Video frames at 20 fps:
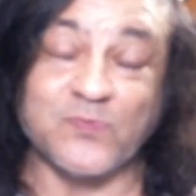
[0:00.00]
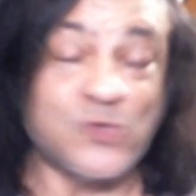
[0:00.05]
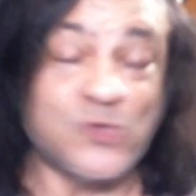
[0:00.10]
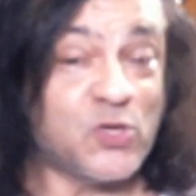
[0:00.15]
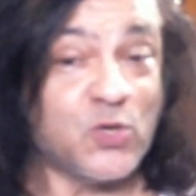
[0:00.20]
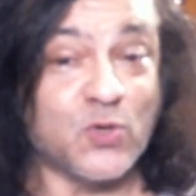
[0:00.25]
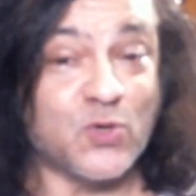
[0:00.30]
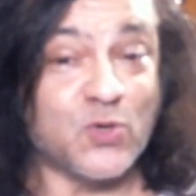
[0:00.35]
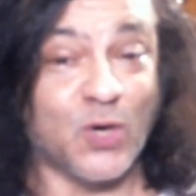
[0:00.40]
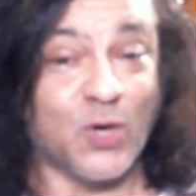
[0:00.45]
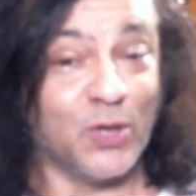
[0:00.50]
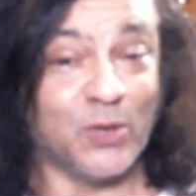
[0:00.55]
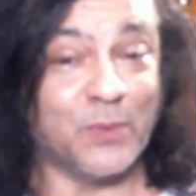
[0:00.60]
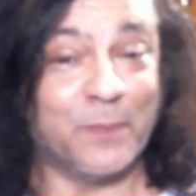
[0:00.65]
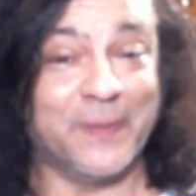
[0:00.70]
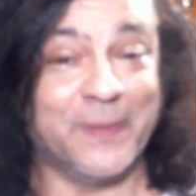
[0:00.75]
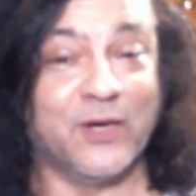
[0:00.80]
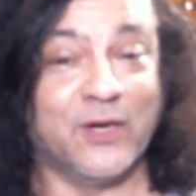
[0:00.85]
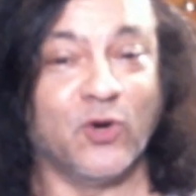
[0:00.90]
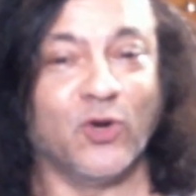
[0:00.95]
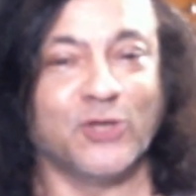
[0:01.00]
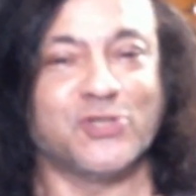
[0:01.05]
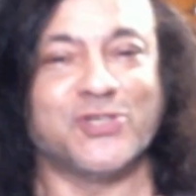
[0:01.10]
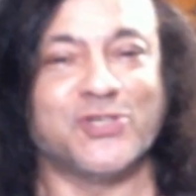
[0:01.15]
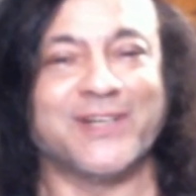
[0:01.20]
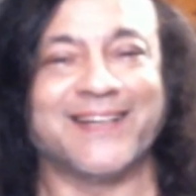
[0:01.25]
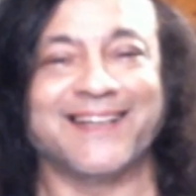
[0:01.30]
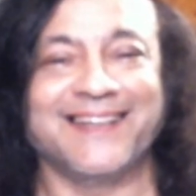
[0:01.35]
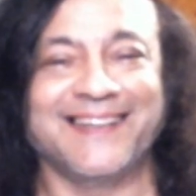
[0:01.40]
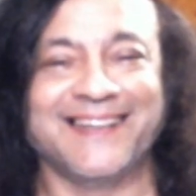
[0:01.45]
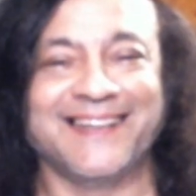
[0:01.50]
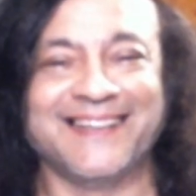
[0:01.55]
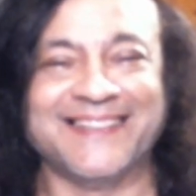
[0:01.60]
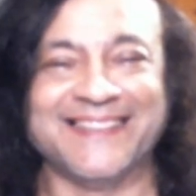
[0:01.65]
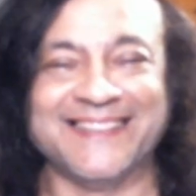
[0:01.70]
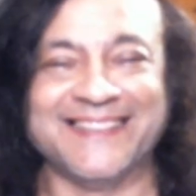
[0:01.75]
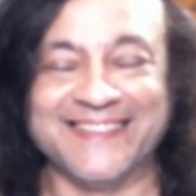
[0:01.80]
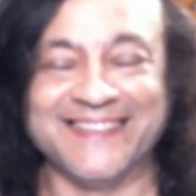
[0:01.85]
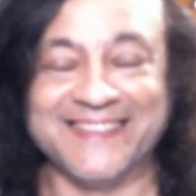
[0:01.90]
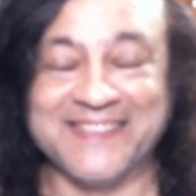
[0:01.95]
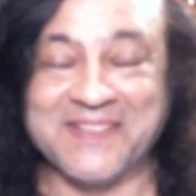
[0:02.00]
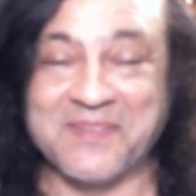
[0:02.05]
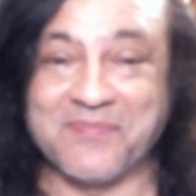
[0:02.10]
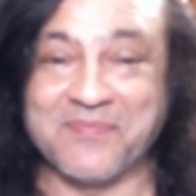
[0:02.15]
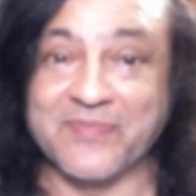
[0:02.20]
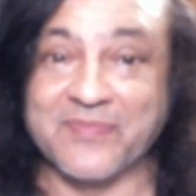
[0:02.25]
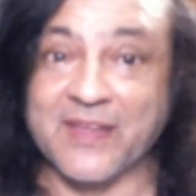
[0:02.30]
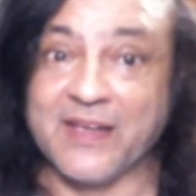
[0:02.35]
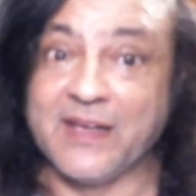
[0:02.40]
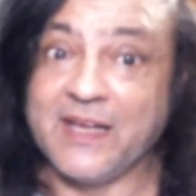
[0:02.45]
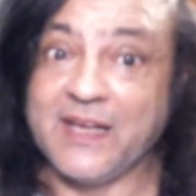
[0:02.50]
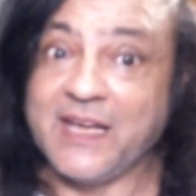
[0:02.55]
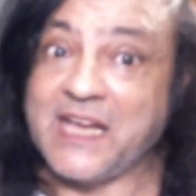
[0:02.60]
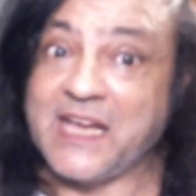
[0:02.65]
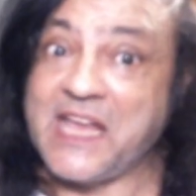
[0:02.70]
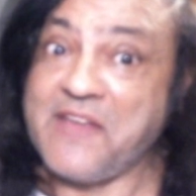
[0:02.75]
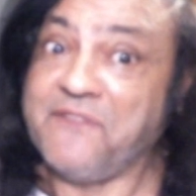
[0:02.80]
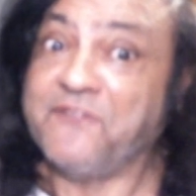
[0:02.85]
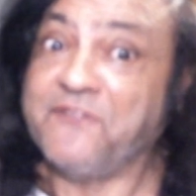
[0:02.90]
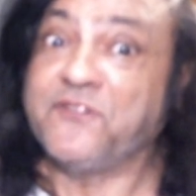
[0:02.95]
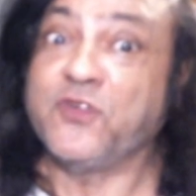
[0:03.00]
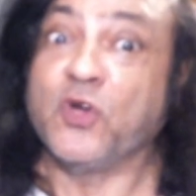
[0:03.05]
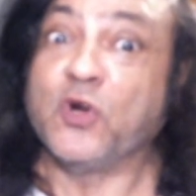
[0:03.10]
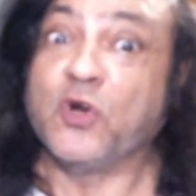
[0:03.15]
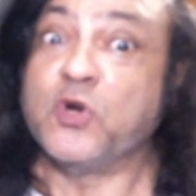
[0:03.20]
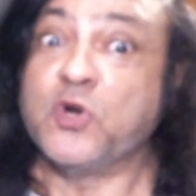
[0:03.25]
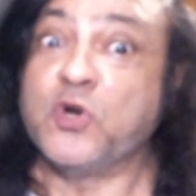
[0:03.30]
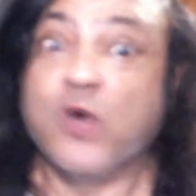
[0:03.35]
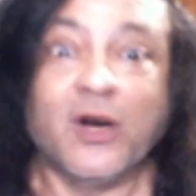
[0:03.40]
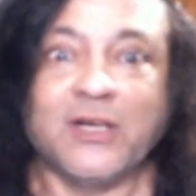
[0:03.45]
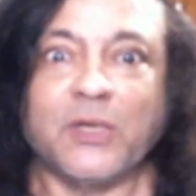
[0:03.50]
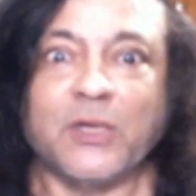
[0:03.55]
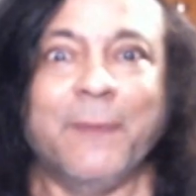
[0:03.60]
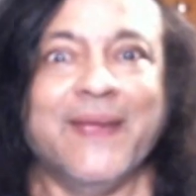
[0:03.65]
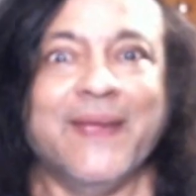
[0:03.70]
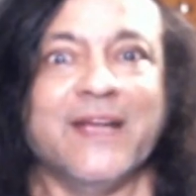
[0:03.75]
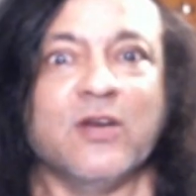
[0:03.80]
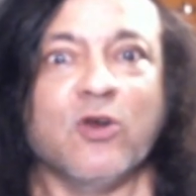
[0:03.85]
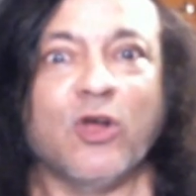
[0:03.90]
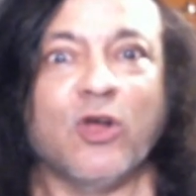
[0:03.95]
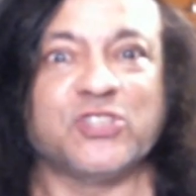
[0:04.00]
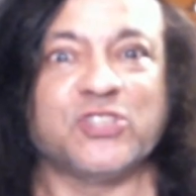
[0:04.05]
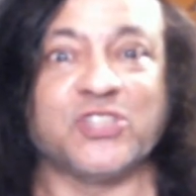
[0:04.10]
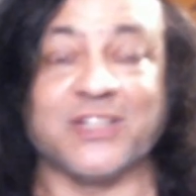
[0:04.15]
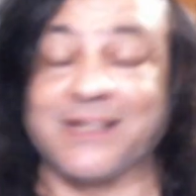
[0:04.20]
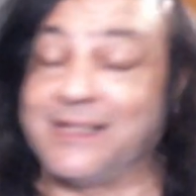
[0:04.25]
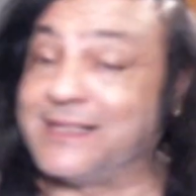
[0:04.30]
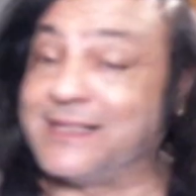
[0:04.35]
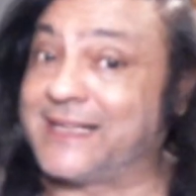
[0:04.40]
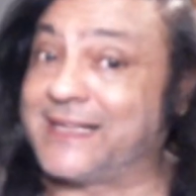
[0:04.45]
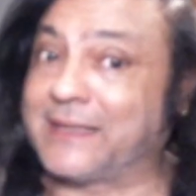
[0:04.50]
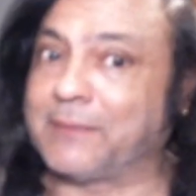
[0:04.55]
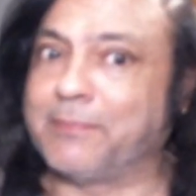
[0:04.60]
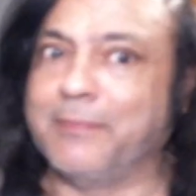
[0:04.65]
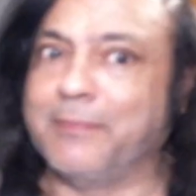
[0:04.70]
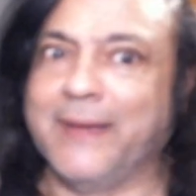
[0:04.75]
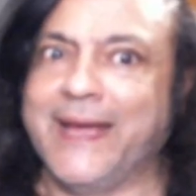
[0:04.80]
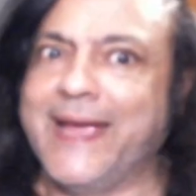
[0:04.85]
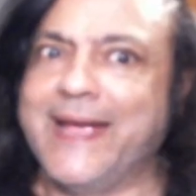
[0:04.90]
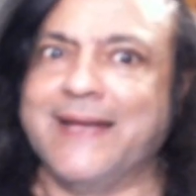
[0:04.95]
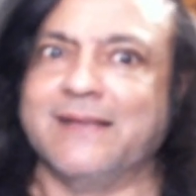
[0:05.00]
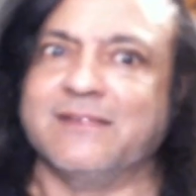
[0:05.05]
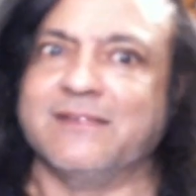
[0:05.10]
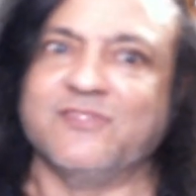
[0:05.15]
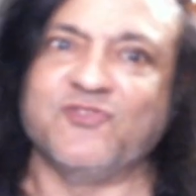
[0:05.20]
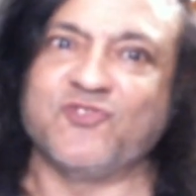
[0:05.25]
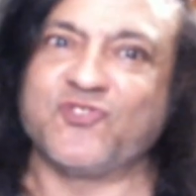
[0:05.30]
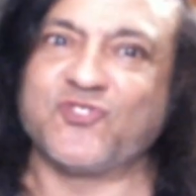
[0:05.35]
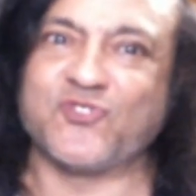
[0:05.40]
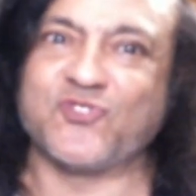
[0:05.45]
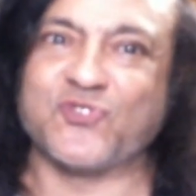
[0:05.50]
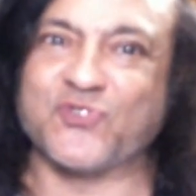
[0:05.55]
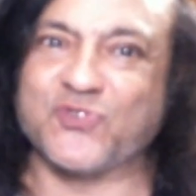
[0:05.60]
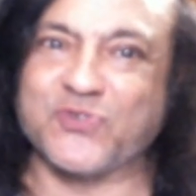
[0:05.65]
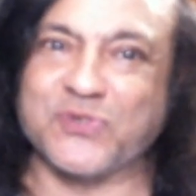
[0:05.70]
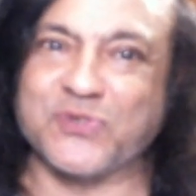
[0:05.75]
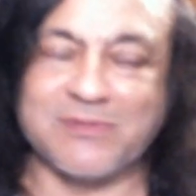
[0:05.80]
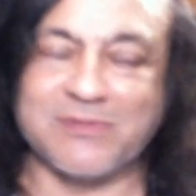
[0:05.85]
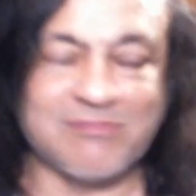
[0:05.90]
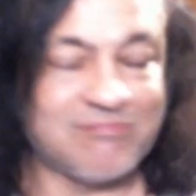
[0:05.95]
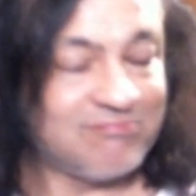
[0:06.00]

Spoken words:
You've got to be logical. If you're not being logical, that means